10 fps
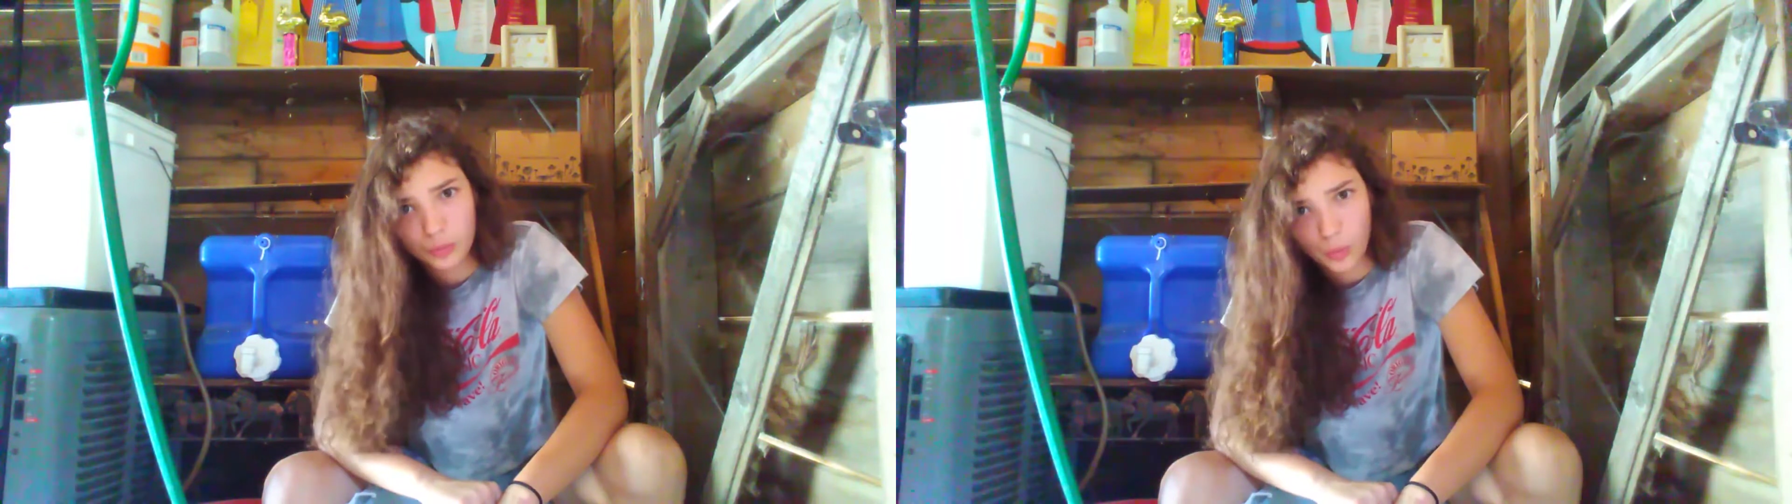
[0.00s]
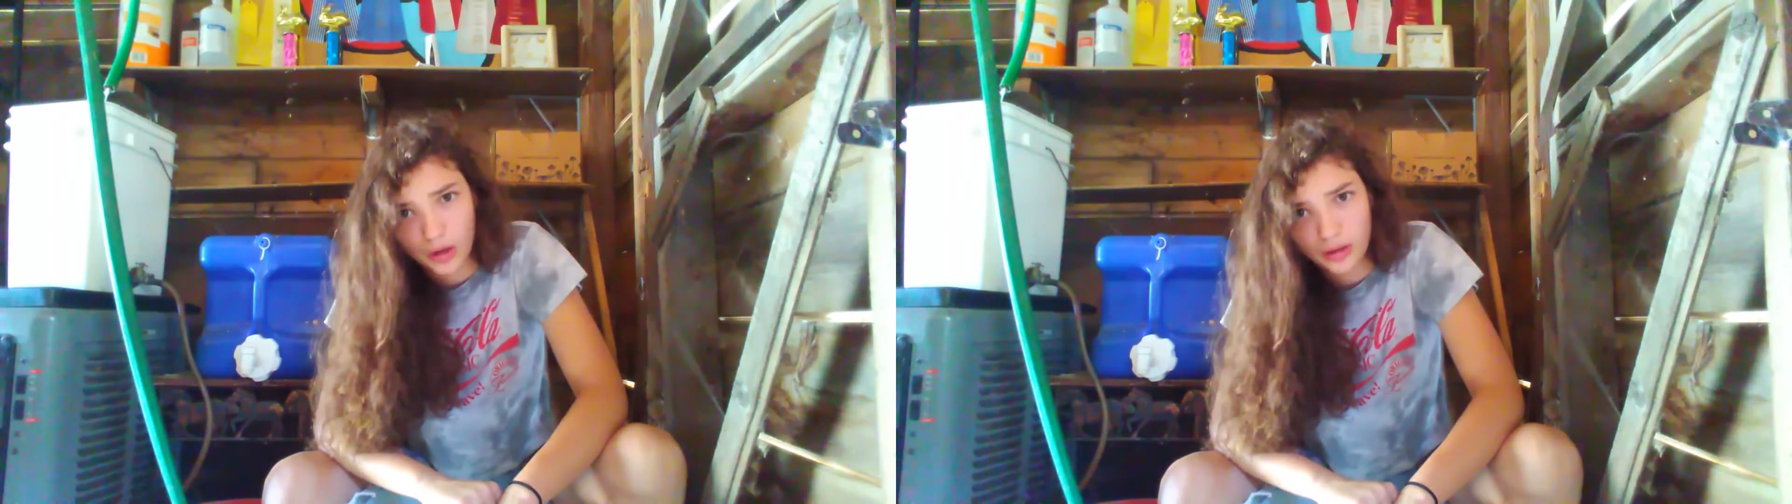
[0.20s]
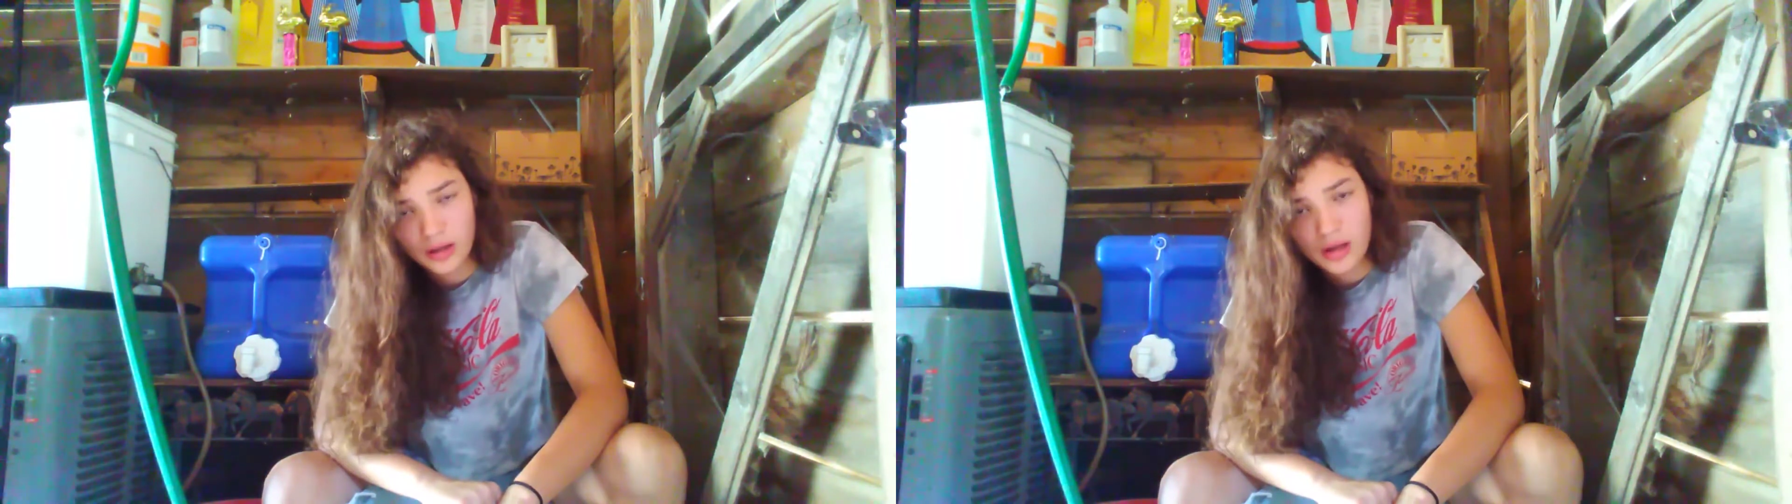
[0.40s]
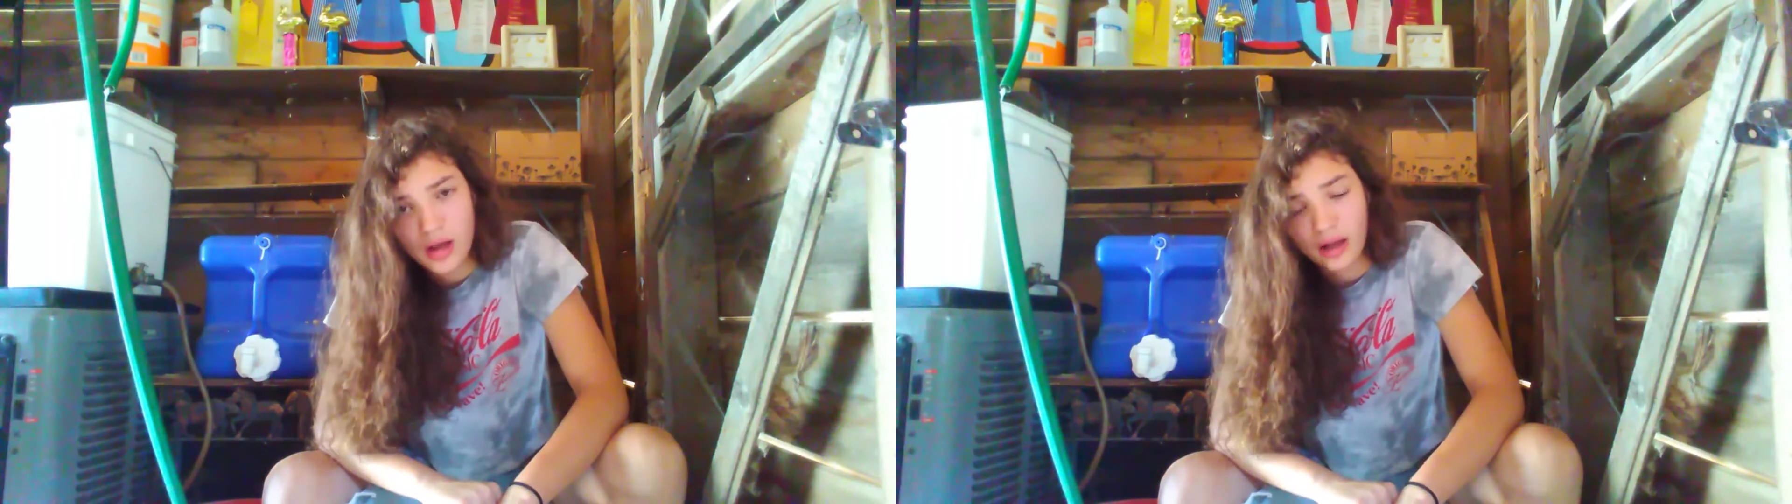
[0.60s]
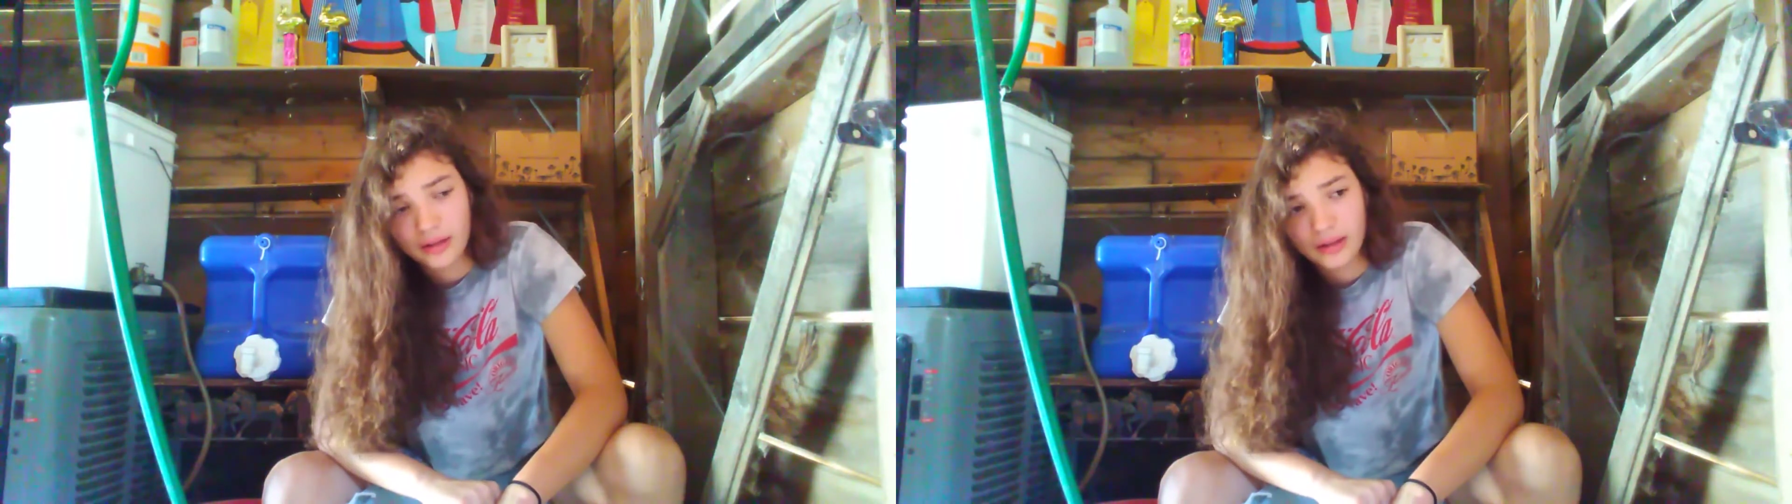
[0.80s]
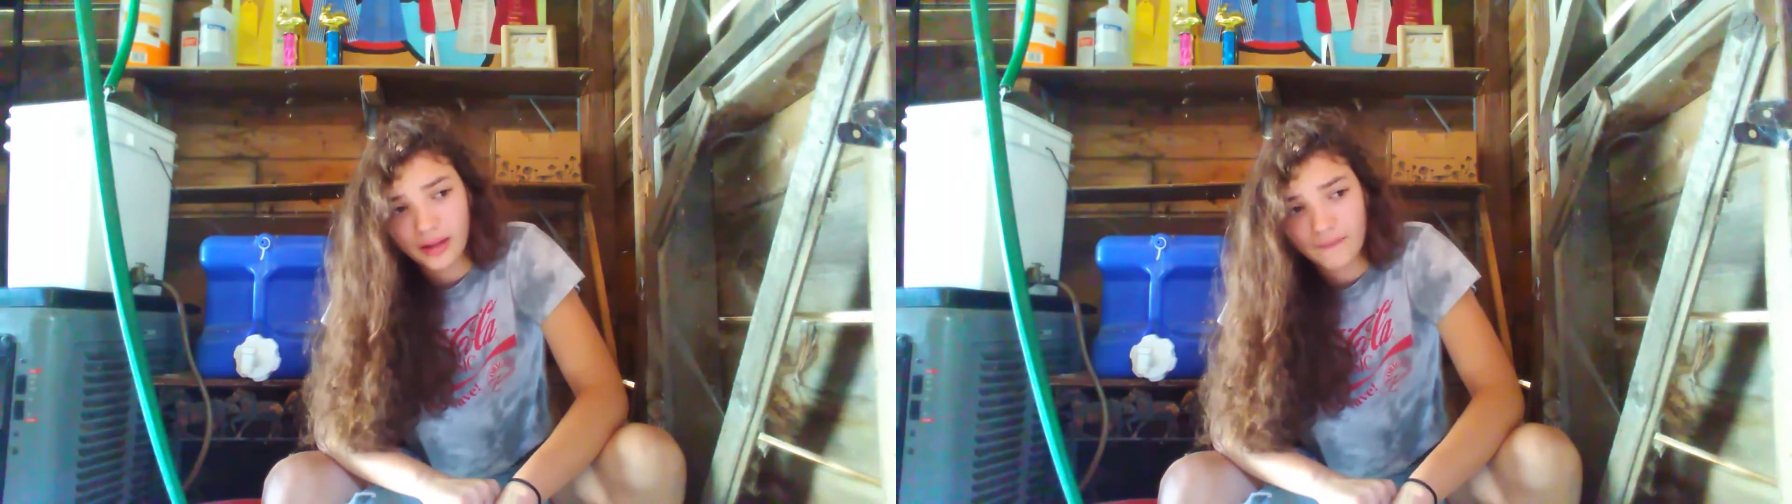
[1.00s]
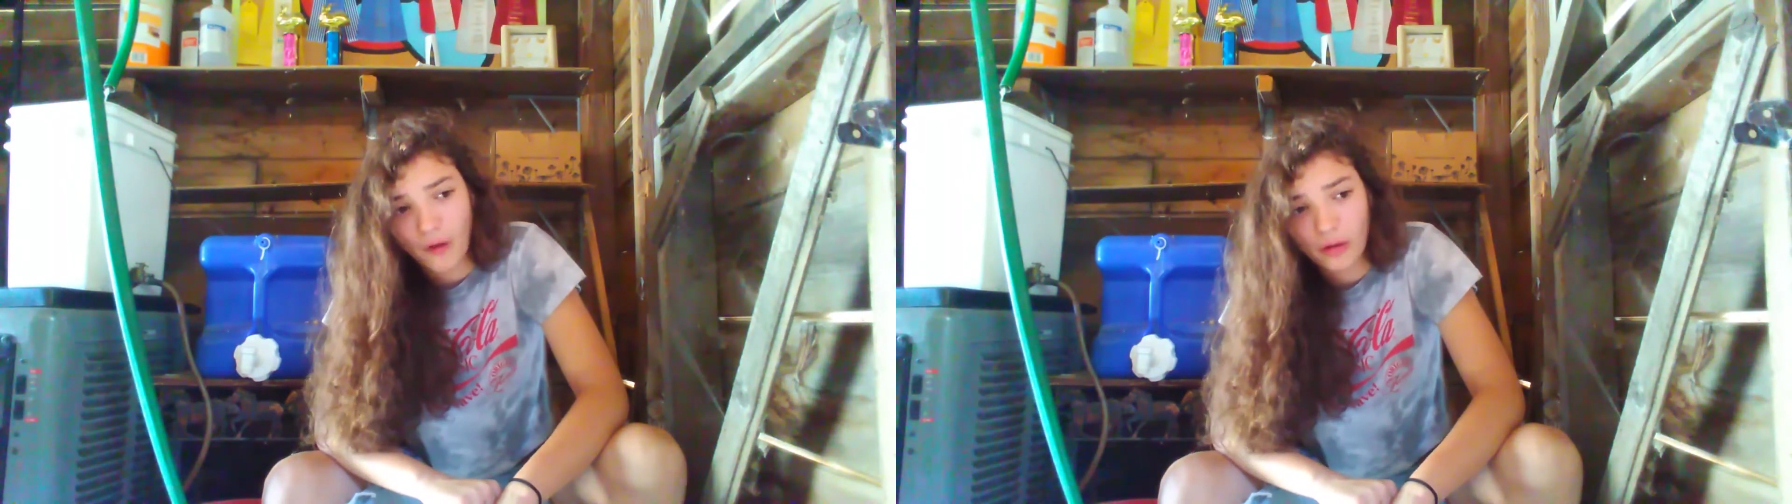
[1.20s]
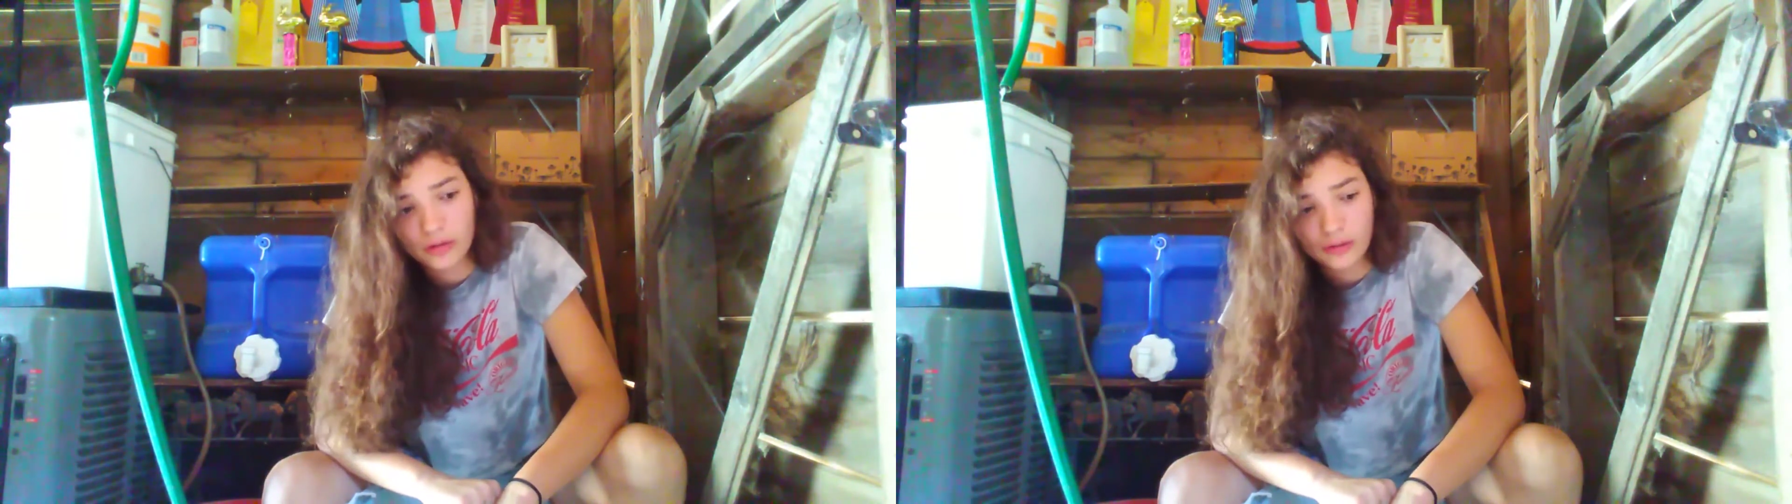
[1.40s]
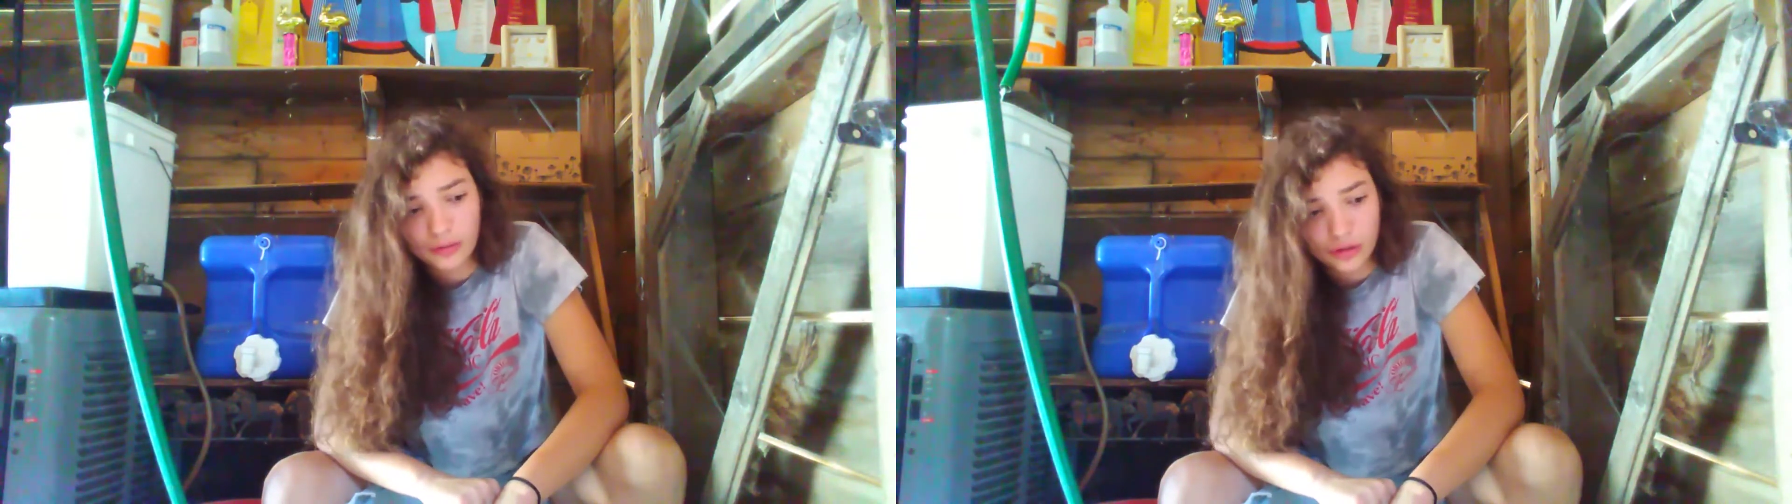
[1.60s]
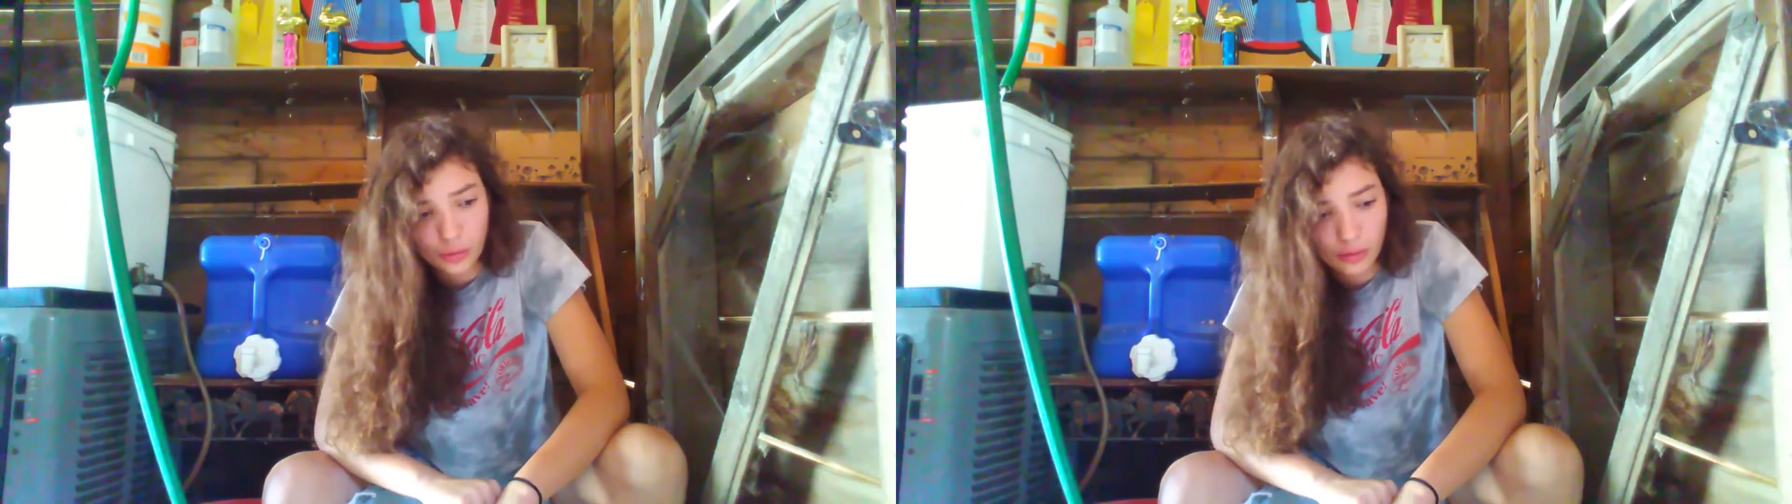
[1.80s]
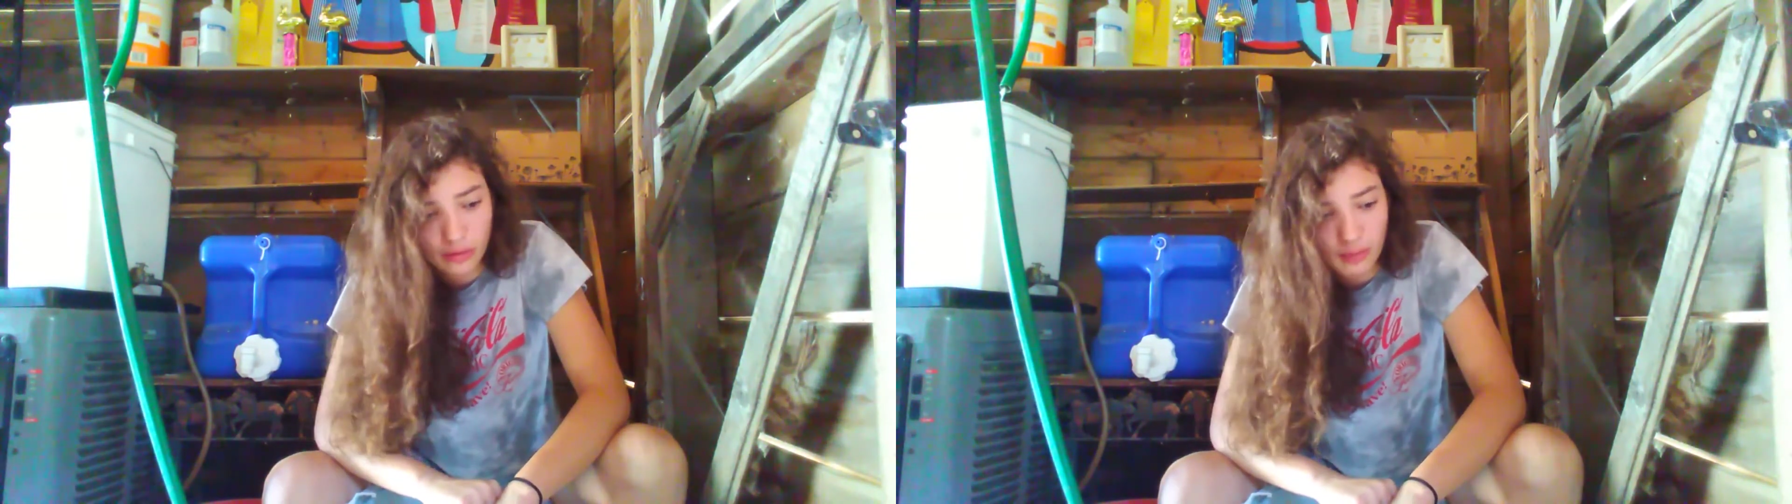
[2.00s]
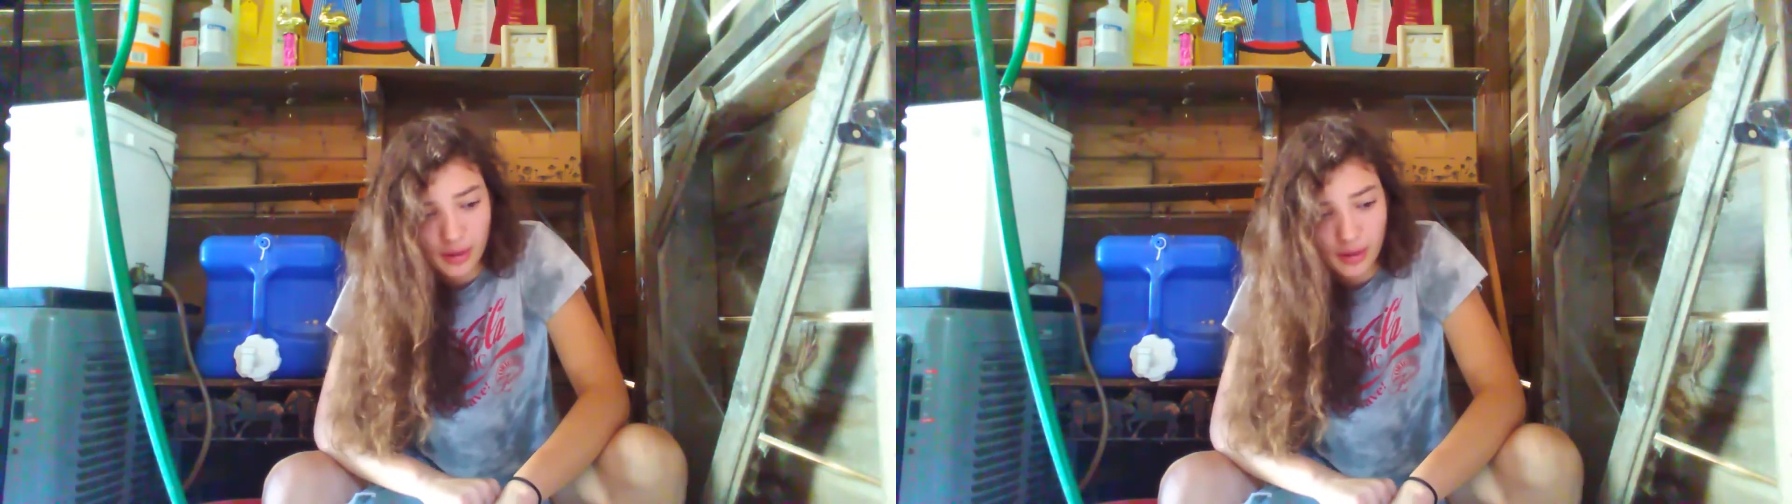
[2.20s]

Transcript: 1, unless I fall in love with 2 of them,